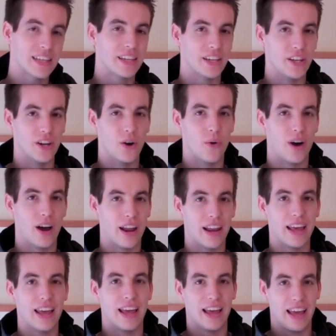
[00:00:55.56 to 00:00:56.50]
you know
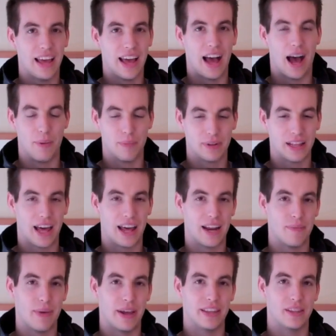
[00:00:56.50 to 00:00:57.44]
what? I'm
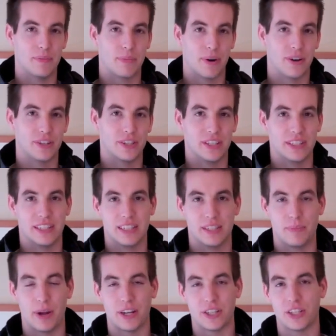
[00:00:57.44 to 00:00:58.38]
glad I made the purchase,
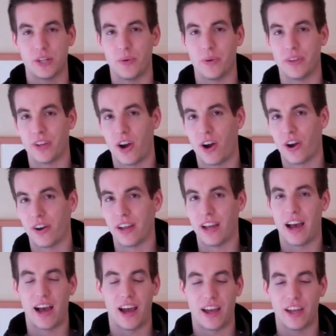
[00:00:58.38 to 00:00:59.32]
especially with
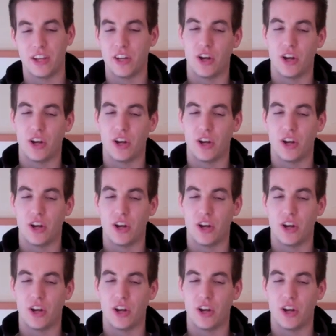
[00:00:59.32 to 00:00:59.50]
REI.